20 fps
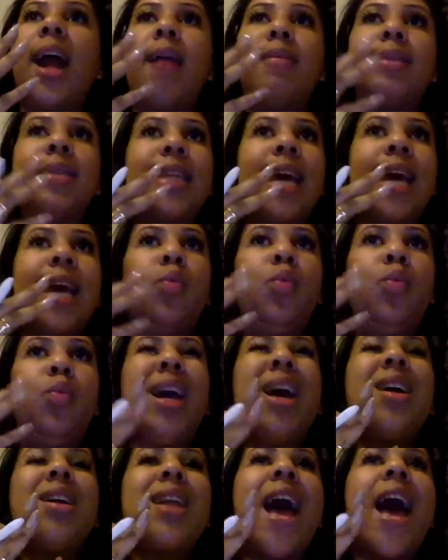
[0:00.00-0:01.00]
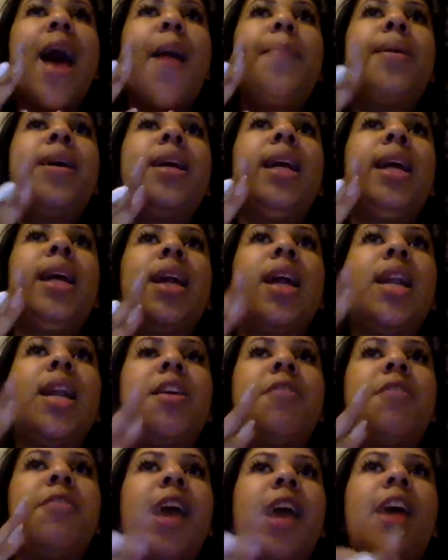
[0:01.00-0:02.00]
I was like, we are not putting in
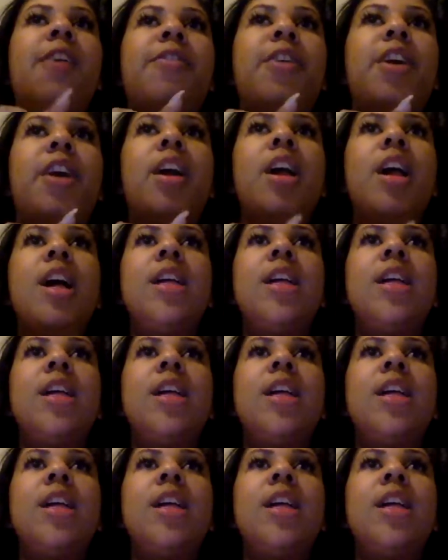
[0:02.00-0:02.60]
enough effort